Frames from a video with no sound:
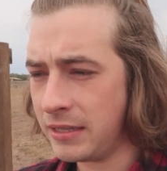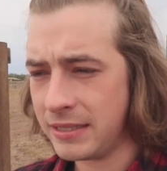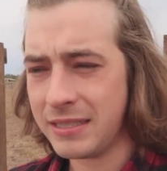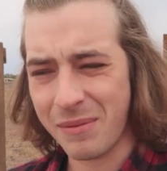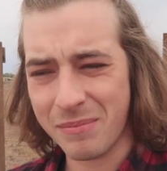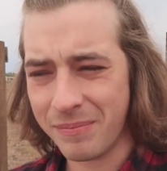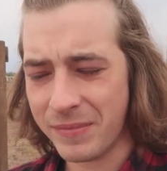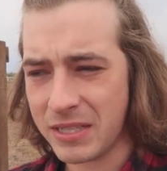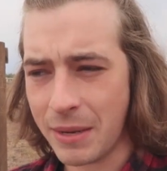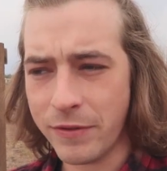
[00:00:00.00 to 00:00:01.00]
some
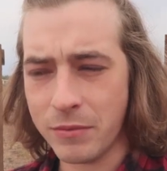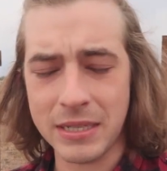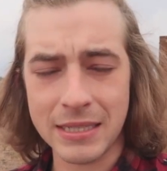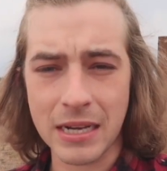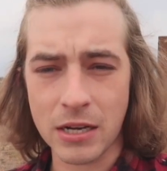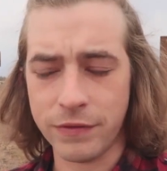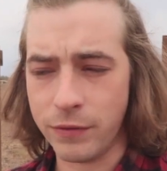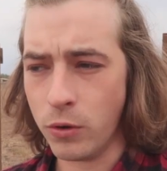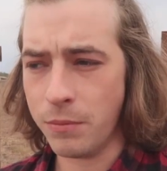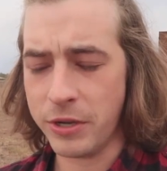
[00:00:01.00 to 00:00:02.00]
of them did start to
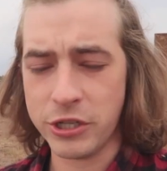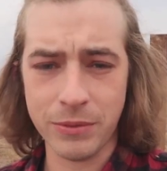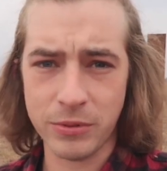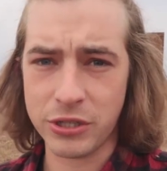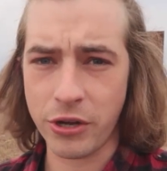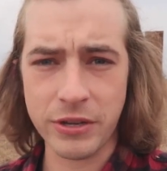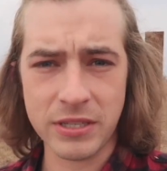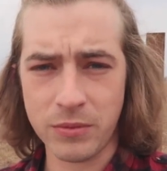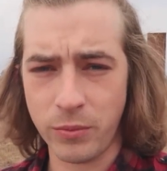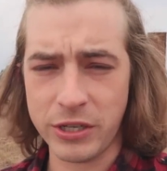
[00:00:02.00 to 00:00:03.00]
form, but she was so
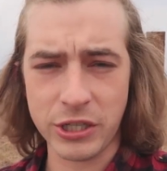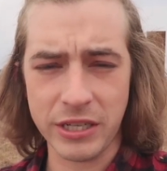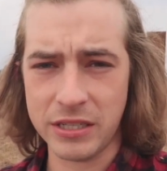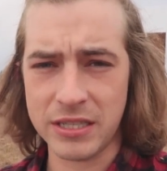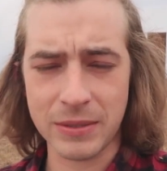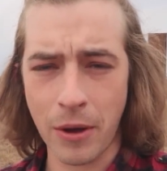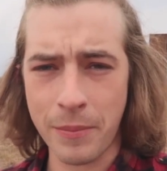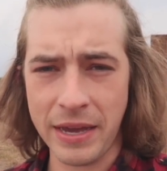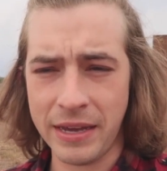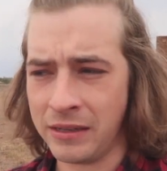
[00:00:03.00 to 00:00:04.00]
switchy and
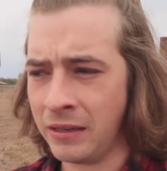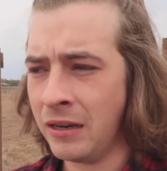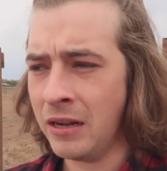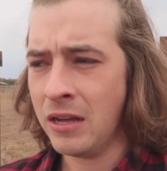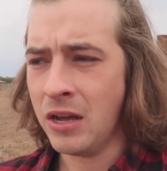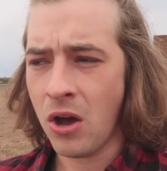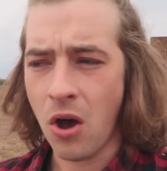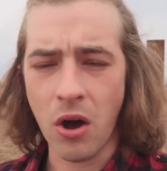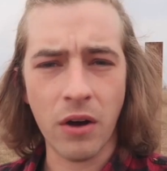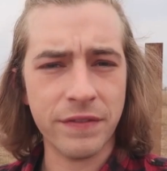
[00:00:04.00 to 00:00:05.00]
swappy and
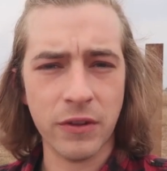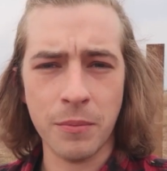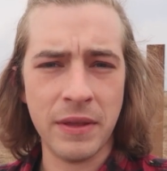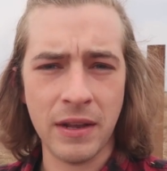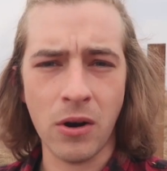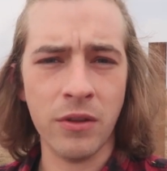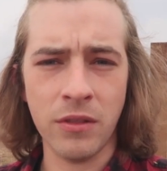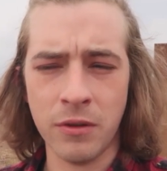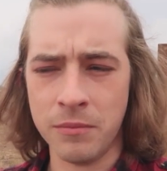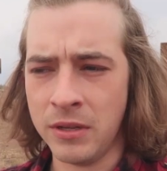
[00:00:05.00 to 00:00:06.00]
off them and then on
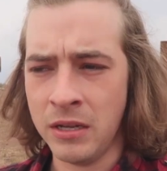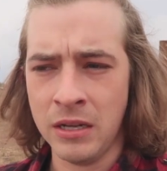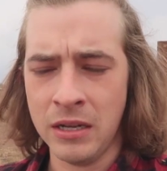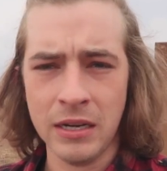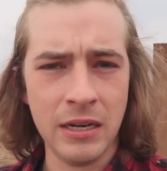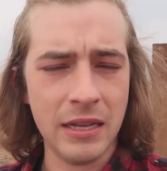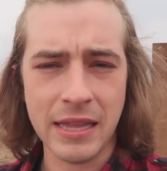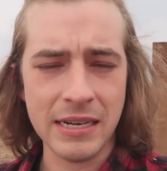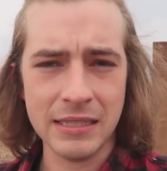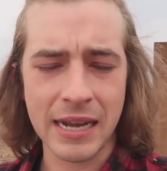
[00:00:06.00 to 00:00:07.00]
them,
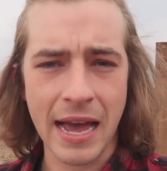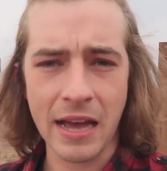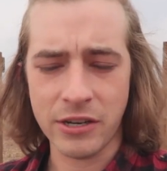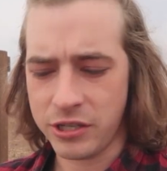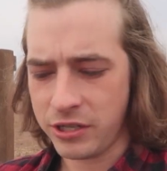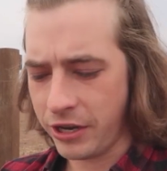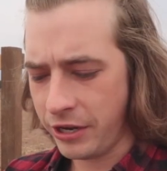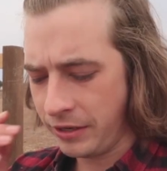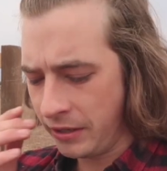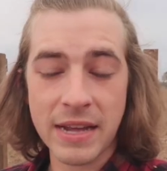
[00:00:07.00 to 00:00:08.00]
they didn't hatch.
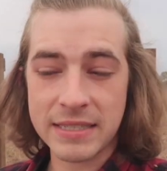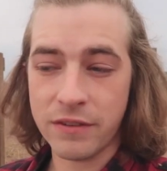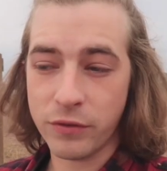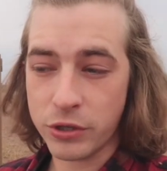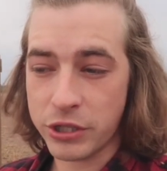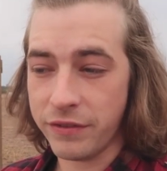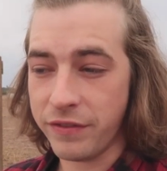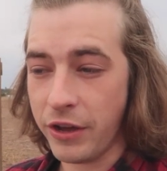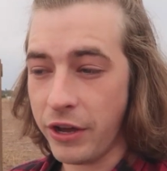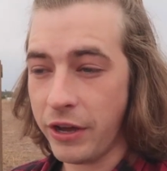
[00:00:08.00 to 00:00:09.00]
So that's unfortunate
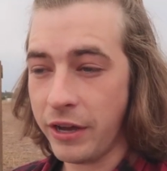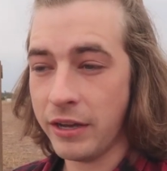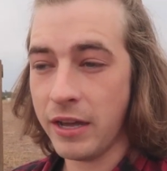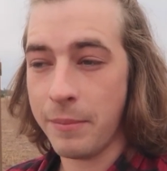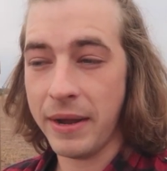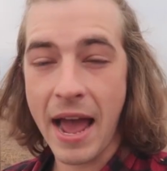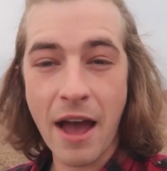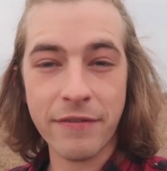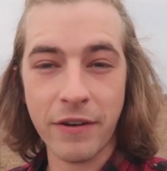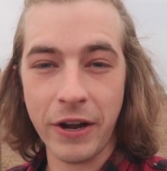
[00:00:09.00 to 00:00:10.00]
for her. But
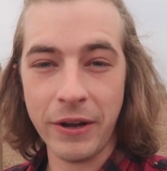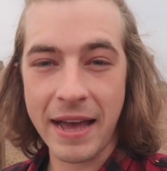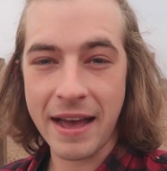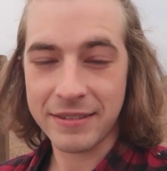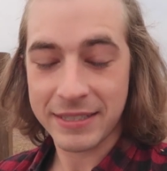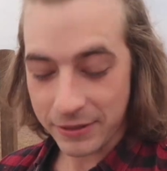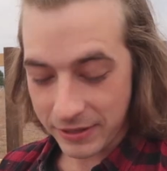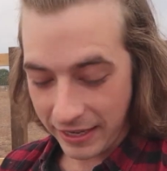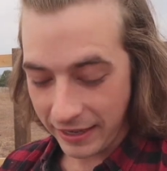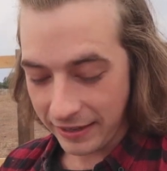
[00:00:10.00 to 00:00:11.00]
Afro, our
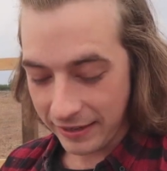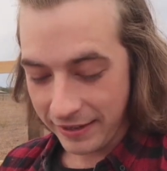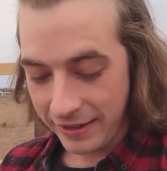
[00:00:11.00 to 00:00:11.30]
Silky,